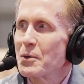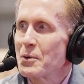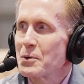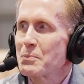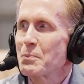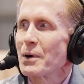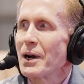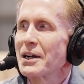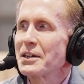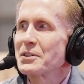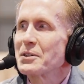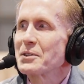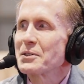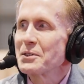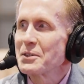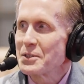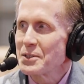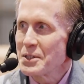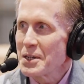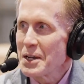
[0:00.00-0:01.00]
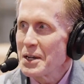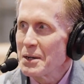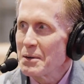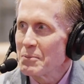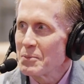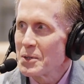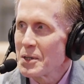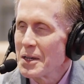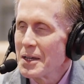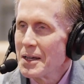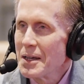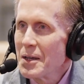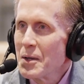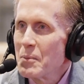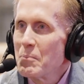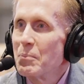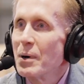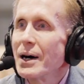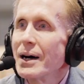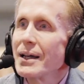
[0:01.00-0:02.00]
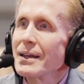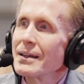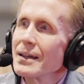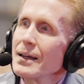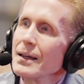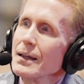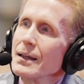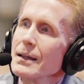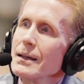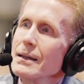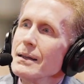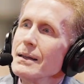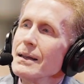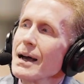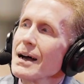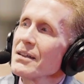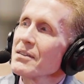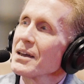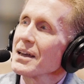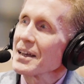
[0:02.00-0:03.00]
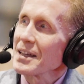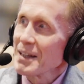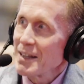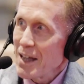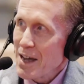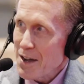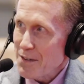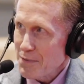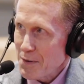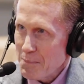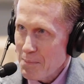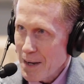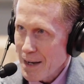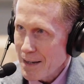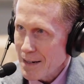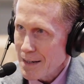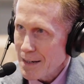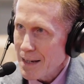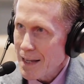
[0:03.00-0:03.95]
those practical exams. But now they can laugh about it.